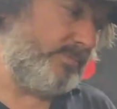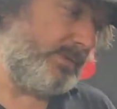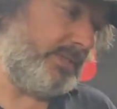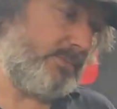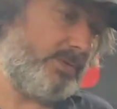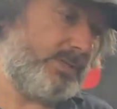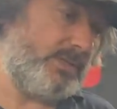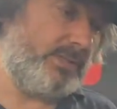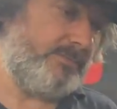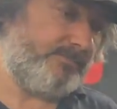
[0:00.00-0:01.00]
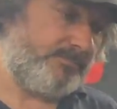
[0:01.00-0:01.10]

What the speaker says: We'll put a deck brace in it.